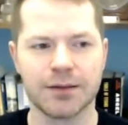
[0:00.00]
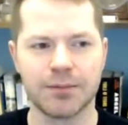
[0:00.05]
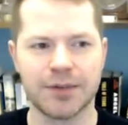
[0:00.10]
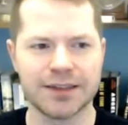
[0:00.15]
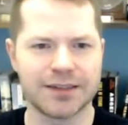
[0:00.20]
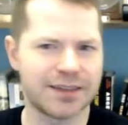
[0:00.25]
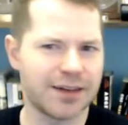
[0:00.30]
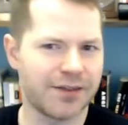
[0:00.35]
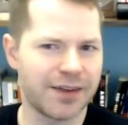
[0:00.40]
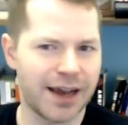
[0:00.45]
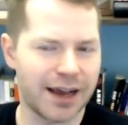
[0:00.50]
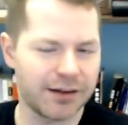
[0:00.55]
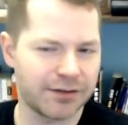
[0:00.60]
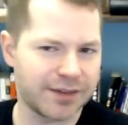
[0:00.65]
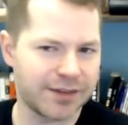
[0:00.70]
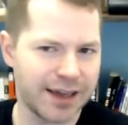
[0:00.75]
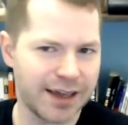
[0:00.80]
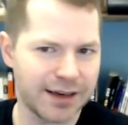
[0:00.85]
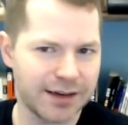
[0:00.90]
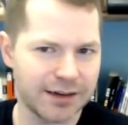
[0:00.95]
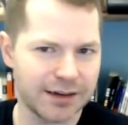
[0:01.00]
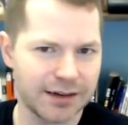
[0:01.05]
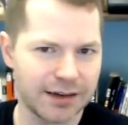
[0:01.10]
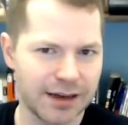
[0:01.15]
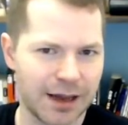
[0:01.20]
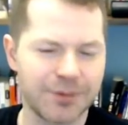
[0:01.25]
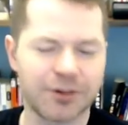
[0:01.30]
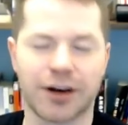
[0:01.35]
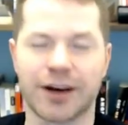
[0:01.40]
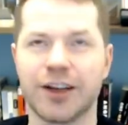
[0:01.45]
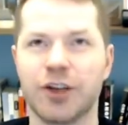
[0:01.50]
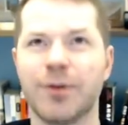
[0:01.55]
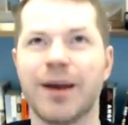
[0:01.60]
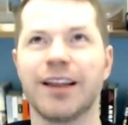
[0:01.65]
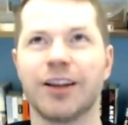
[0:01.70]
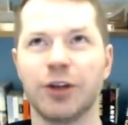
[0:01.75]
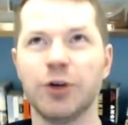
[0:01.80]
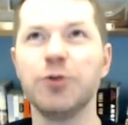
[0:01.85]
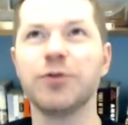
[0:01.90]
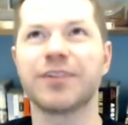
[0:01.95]
But seven out of ten, I'm sorry, you
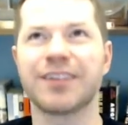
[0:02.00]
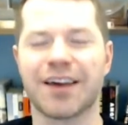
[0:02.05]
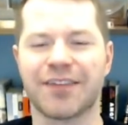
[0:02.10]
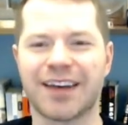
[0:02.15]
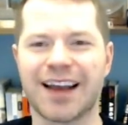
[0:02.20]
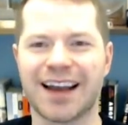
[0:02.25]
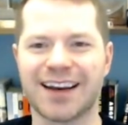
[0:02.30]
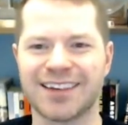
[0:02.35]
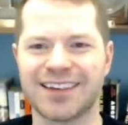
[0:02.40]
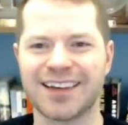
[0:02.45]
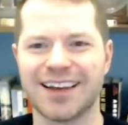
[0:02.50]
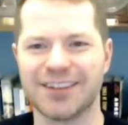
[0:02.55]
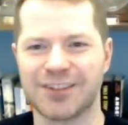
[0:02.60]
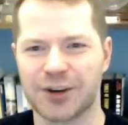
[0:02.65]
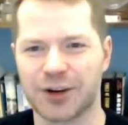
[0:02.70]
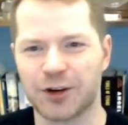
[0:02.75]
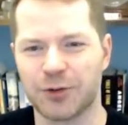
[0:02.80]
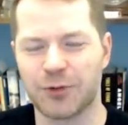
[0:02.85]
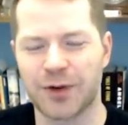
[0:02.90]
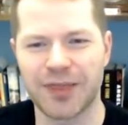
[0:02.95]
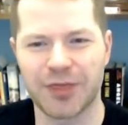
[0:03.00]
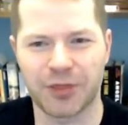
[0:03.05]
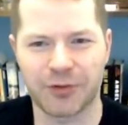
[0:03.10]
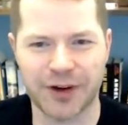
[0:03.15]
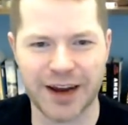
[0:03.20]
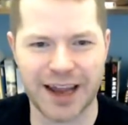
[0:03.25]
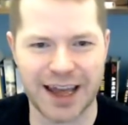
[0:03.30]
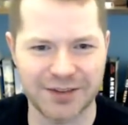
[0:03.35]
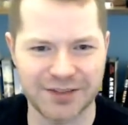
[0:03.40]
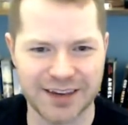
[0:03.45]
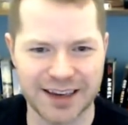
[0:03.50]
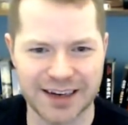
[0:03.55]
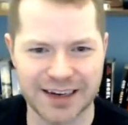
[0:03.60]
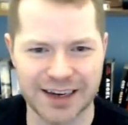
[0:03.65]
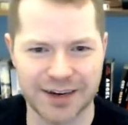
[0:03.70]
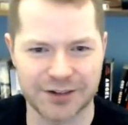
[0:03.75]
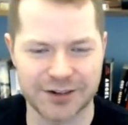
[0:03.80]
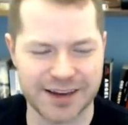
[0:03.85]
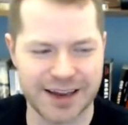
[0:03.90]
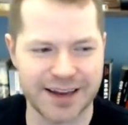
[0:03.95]
may lose seven out of ten, so you're going to win three out of ten,
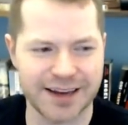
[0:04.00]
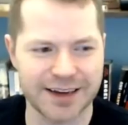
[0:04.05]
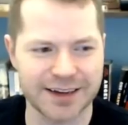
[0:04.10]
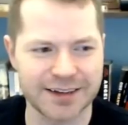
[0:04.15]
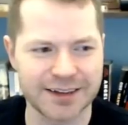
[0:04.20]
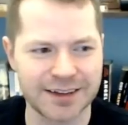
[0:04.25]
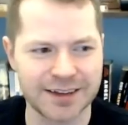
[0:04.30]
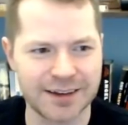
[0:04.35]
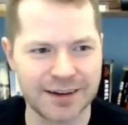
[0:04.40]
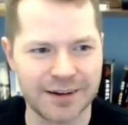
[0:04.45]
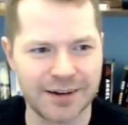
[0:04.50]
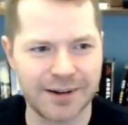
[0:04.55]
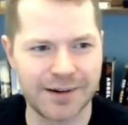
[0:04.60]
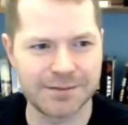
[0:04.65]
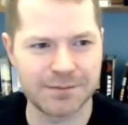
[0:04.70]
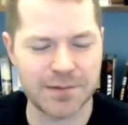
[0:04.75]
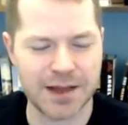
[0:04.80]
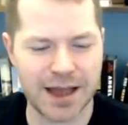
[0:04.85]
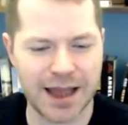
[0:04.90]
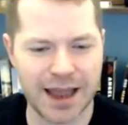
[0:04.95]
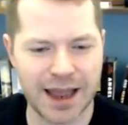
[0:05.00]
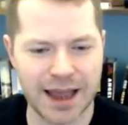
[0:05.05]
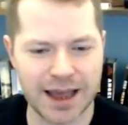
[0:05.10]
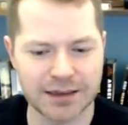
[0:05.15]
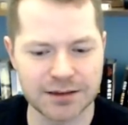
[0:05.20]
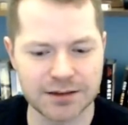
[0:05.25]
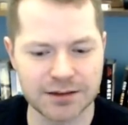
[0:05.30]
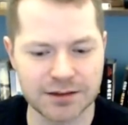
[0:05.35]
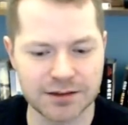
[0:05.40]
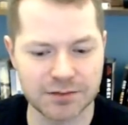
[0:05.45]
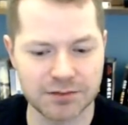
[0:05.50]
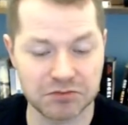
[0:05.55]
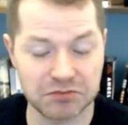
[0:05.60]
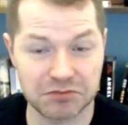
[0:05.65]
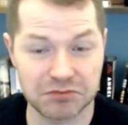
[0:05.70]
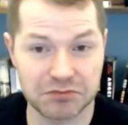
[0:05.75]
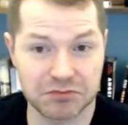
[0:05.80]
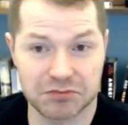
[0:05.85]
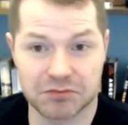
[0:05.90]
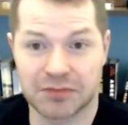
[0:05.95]
give or take, and
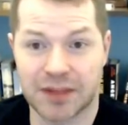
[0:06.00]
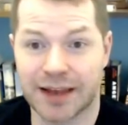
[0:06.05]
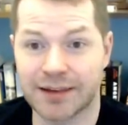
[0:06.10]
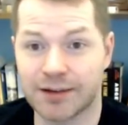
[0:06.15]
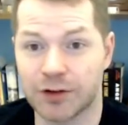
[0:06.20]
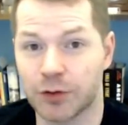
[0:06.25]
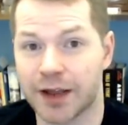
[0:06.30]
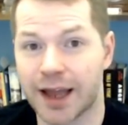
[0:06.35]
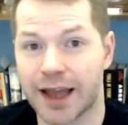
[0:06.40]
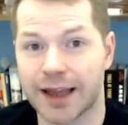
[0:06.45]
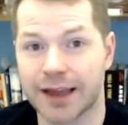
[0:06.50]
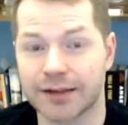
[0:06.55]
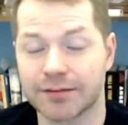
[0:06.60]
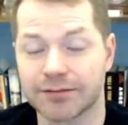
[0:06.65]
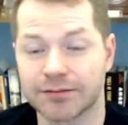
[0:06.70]
that's okay.